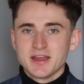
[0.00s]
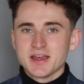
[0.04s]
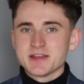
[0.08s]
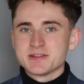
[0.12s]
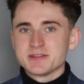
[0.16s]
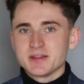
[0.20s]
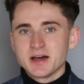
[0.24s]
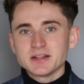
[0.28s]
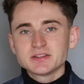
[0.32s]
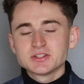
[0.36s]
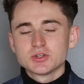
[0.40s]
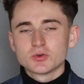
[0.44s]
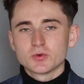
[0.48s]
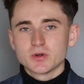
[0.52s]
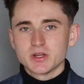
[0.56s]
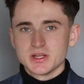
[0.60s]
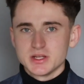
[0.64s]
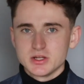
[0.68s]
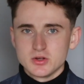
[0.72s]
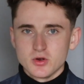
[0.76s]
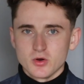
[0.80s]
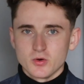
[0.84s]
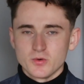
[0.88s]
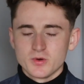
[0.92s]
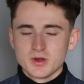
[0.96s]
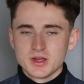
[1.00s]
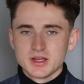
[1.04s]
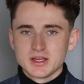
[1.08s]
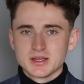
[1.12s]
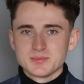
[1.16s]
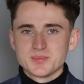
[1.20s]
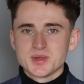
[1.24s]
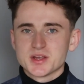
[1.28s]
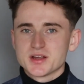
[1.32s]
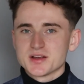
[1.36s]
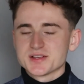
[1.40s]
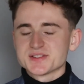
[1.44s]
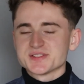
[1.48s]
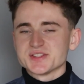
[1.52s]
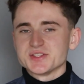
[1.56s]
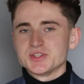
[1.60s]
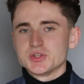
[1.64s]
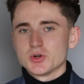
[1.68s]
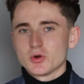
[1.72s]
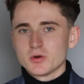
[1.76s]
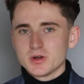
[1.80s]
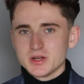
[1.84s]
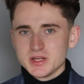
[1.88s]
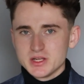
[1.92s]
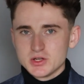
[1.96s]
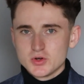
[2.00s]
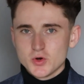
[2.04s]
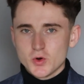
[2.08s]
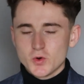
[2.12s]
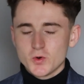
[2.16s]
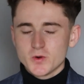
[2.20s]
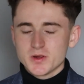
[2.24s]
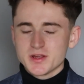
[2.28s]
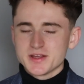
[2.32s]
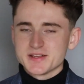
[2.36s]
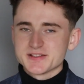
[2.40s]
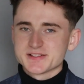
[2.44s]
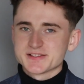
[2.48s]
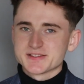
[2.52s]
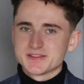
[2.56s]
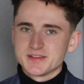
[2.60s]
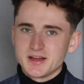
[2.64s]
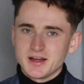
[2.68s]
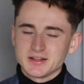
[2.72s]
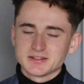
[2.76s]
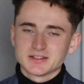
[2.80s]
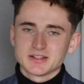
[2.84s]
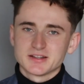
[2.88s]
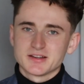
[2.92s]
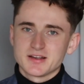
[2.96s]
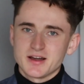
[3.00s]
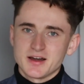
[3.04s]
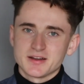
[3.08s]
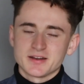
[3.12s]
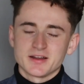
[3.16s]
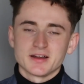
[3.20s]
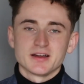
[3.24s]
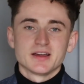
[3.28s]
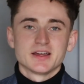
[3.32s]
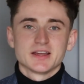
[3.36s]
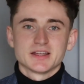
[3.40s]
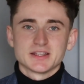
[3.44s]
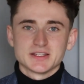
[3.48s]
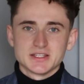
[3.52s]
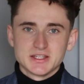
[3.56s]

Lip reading: and not your ego, because your ego is not gonna